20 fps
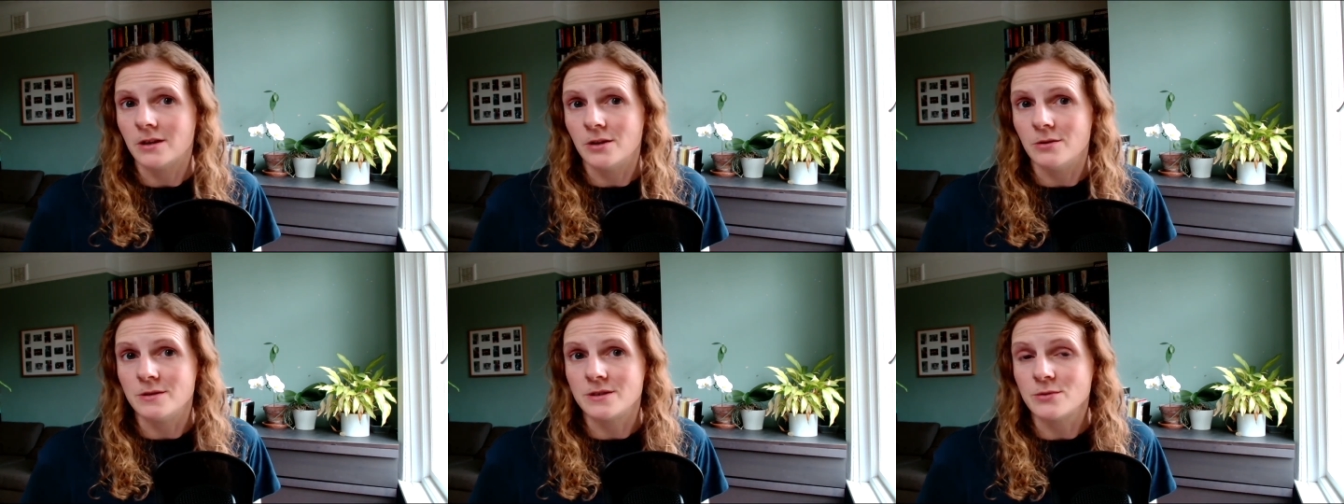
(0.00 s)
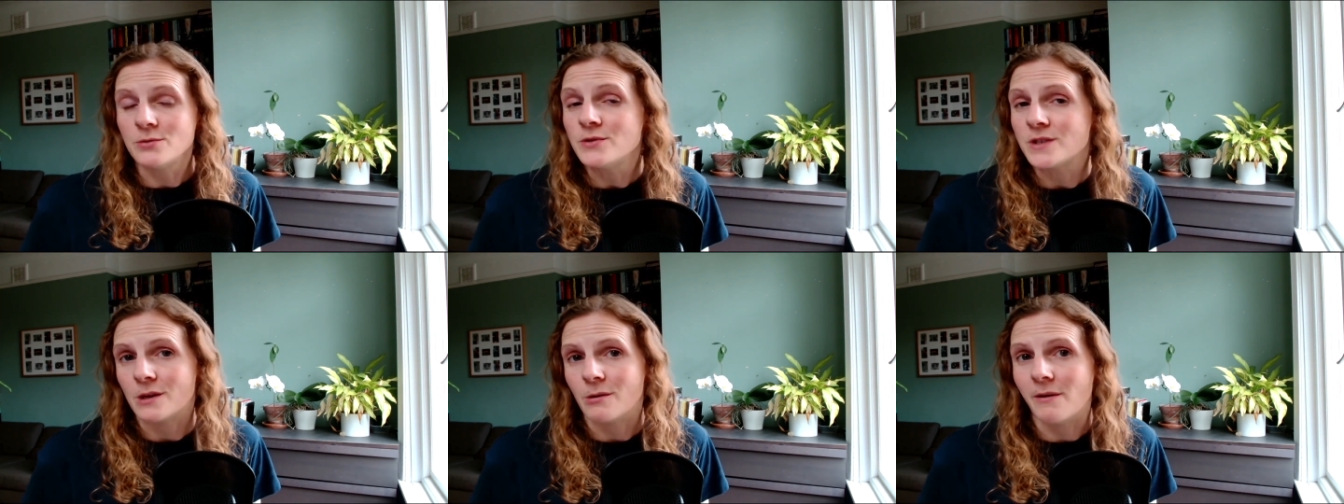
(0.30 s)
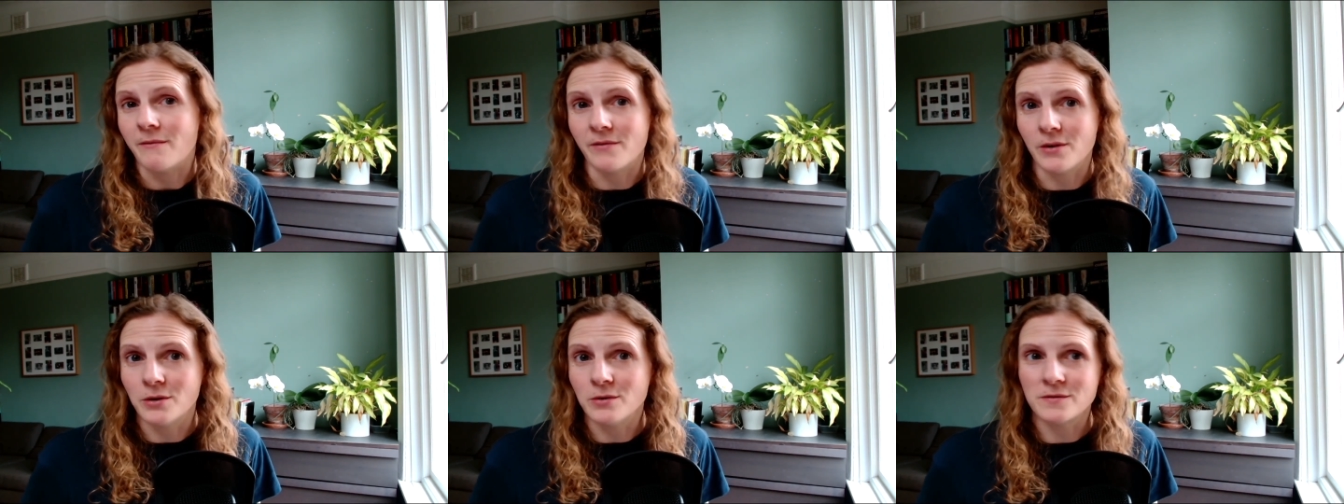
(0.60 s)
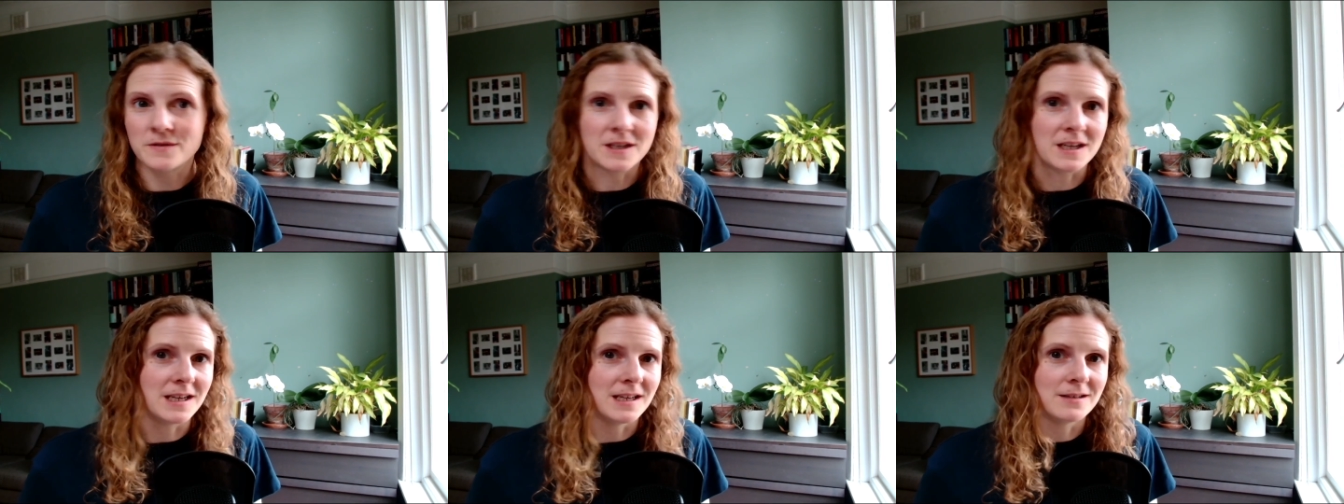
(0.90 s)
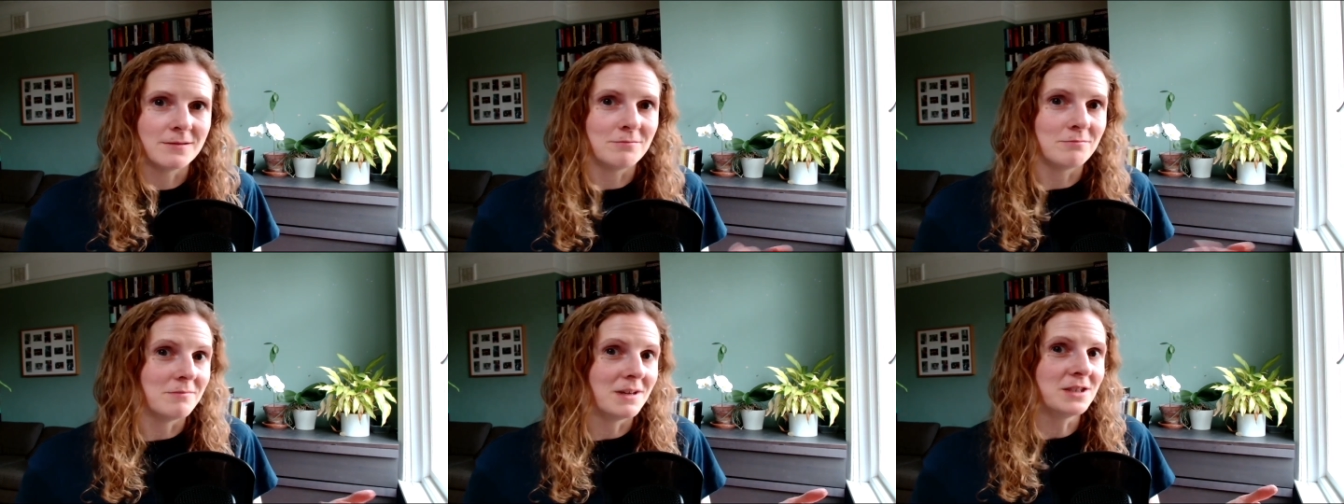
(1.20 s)
who is also involved
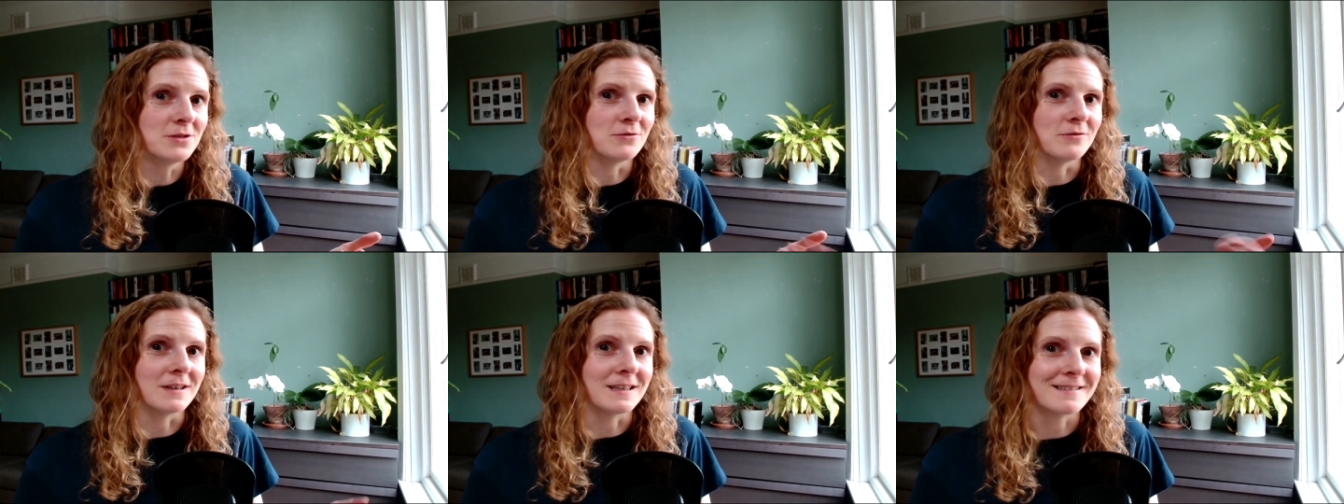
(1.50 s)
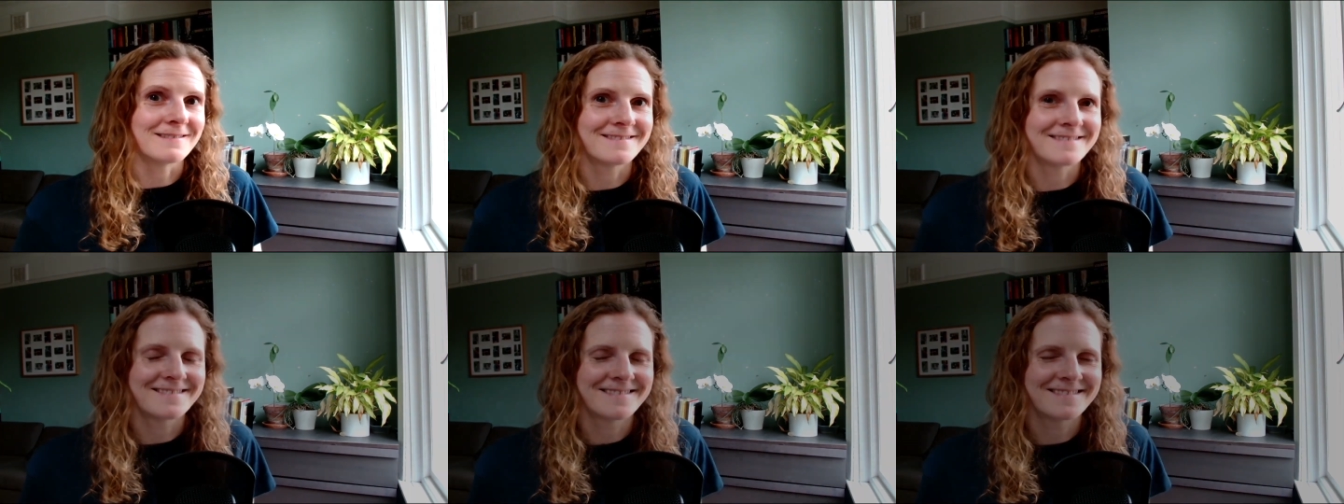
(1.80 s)
in mentoring.